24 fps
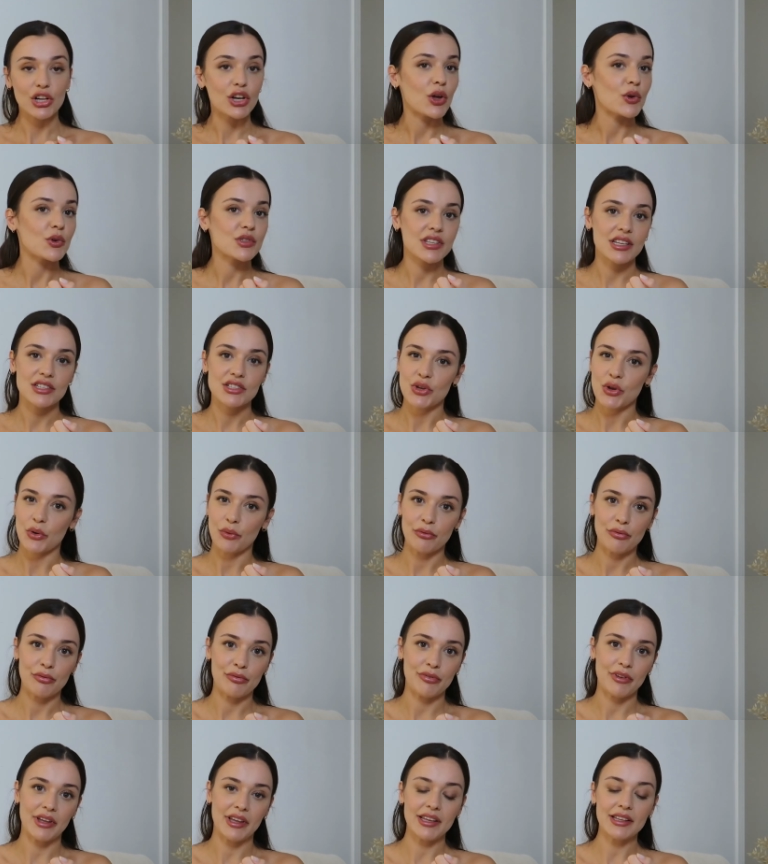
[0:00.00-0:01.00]
clothes that
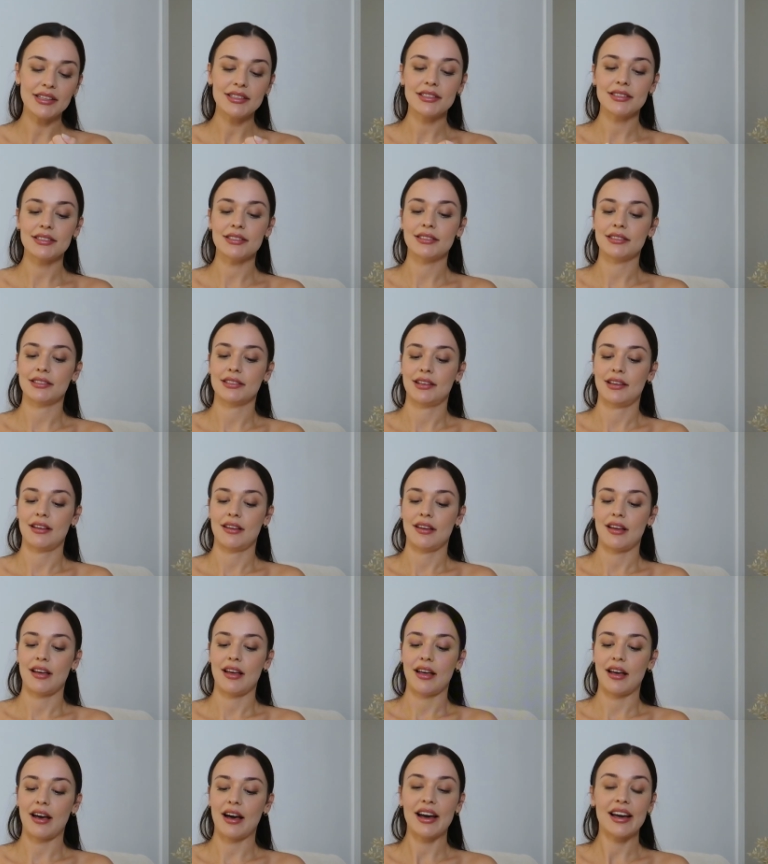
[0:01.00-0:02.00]
don't fit,
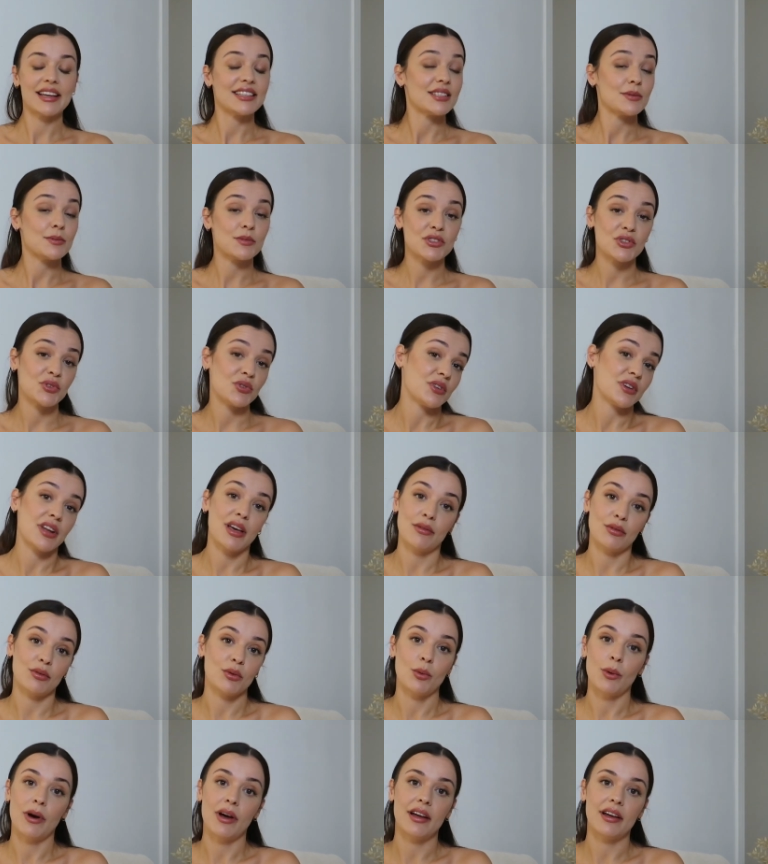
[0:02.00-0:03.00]
items you
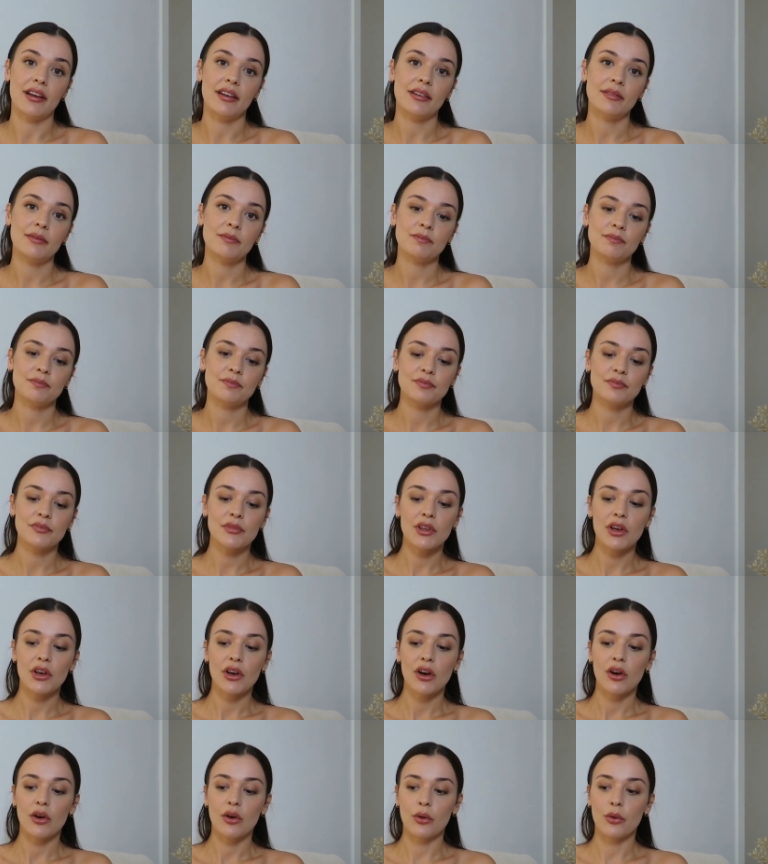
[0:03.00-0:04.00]
never wear,
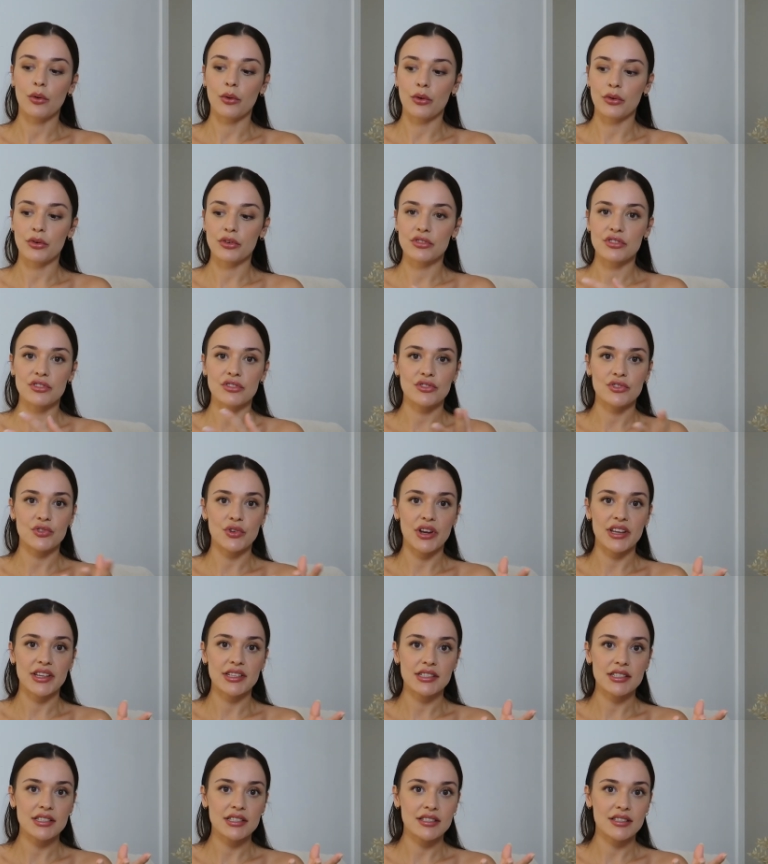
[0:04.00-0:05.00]
or
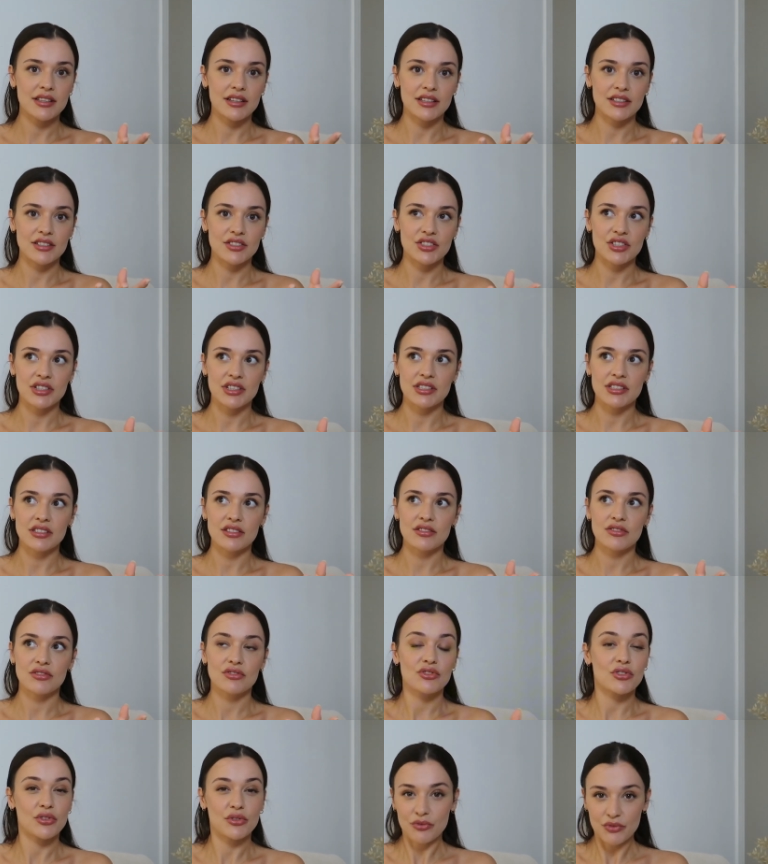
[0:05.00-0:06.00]
trends that
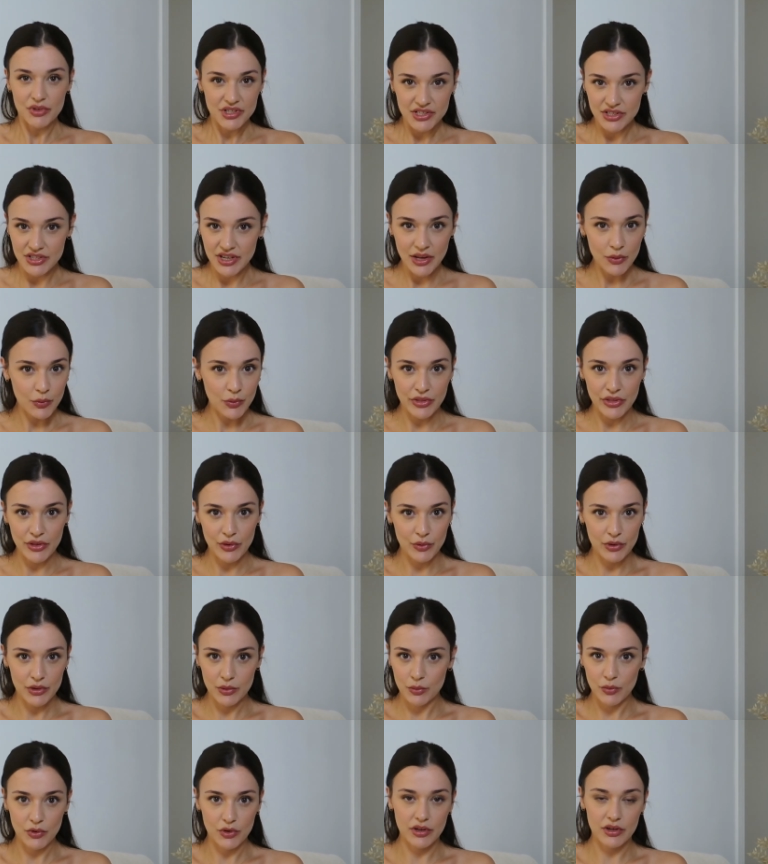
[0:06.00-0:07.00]
just don't resonate with
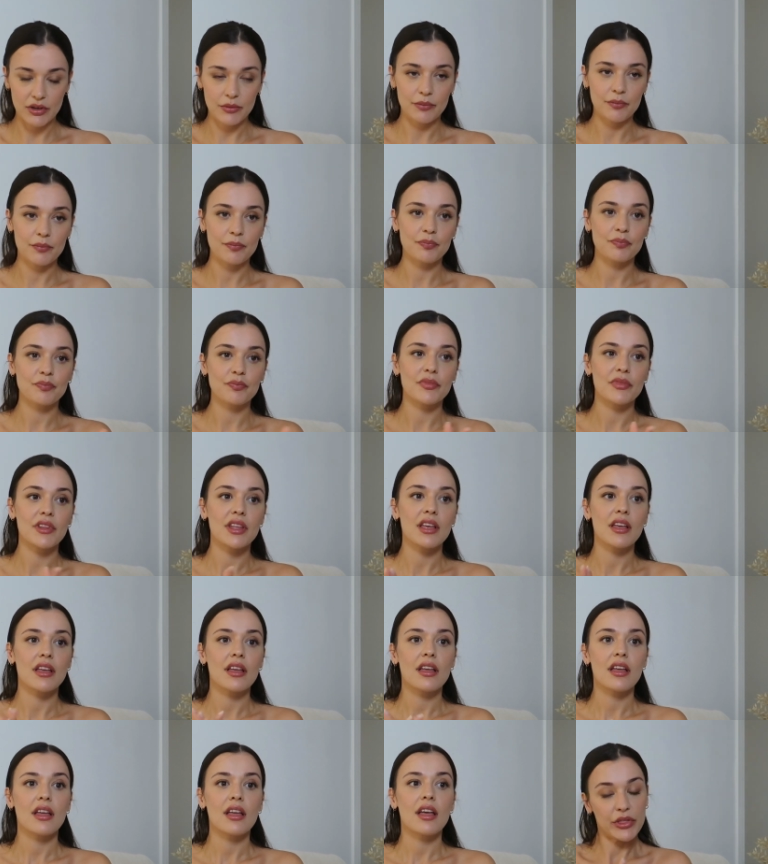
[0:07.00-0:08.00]
you anymore.
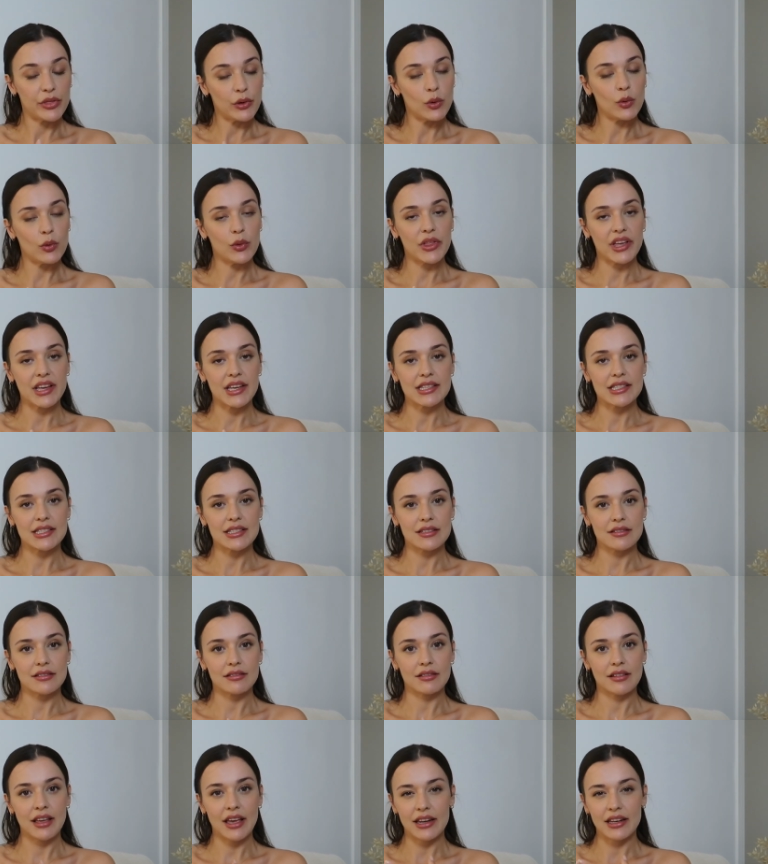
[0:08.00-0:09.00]
With all
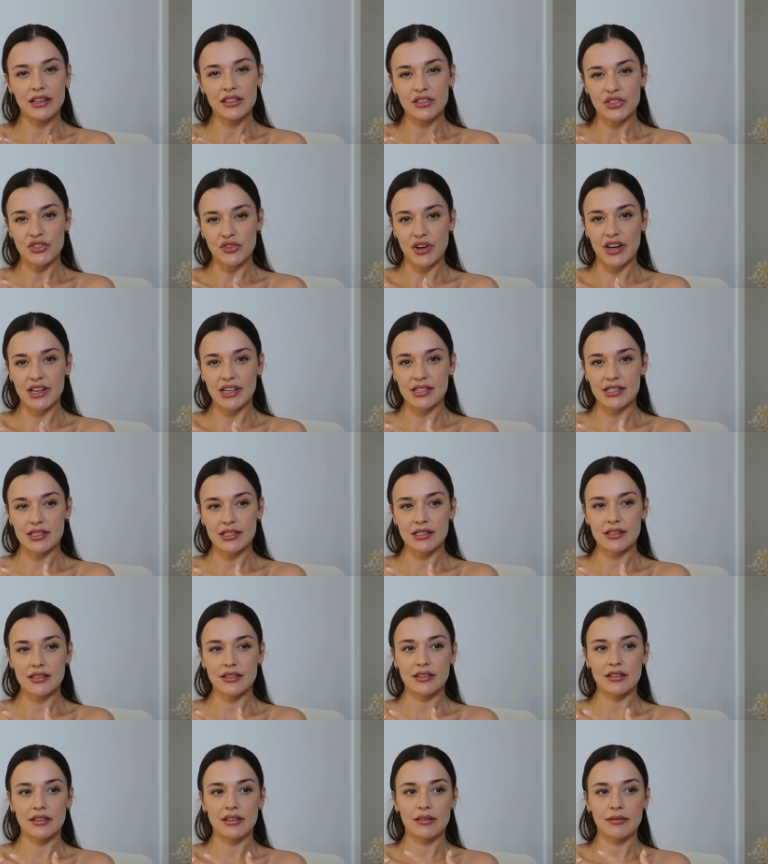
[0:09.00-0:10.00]
this, getting
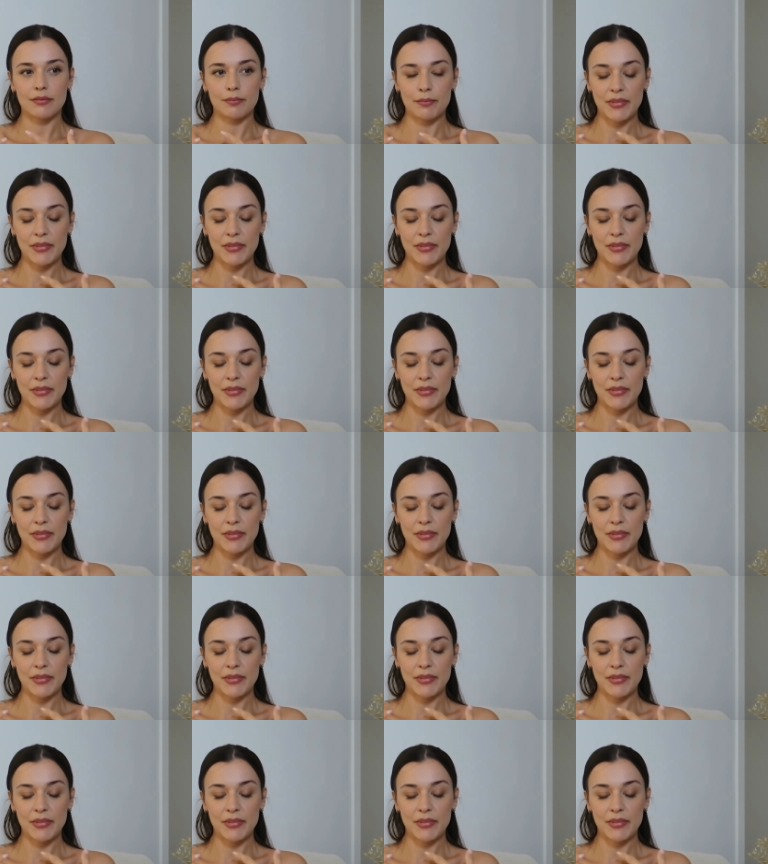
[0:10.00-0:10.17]
dressed